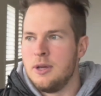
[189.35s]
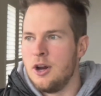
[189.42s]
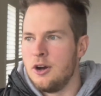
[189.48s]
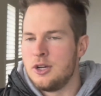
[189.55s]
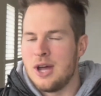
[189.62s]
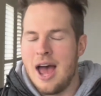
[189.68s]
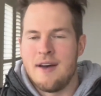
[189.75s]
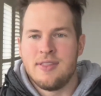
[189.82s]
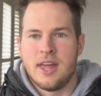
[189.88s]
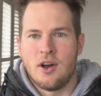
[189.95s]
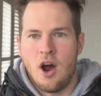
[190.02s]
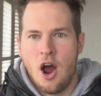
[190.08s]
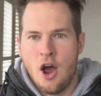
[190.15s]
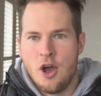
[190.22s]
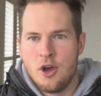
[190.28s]
you know, to have
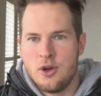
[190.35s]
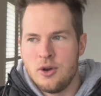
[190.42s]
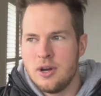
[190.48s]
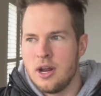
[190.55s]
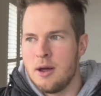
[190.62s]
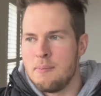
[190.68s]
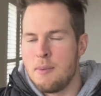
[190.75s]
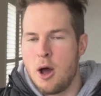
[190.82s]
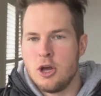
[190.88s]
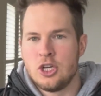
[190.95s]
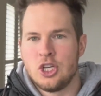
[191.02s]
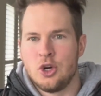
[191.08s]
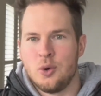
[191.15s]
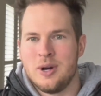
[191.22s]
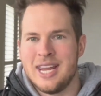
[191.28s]
their own
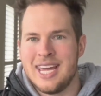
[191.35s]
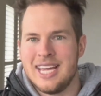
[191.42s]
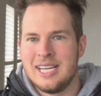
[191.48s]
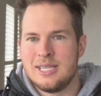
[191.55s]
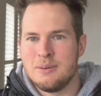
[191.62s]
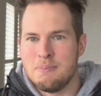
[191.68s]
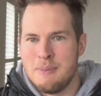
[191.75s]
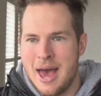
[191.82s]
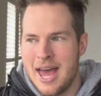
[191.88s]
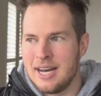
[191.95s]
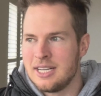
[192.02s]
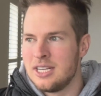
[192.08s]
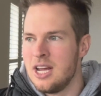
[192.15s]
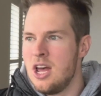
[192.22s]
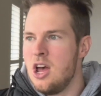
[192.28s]
emotional needs
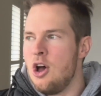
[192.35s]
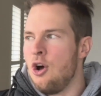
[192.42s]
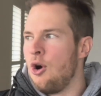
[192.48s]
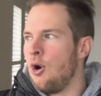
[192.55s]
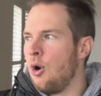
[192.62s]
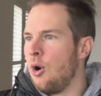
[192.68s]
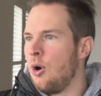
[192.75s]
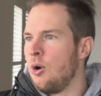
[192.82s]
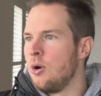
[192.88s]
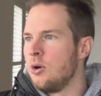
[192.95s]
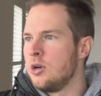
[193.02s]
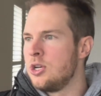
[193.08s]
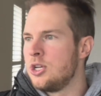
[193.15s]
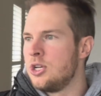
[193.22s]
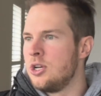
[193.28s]
met
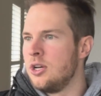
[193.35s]
or,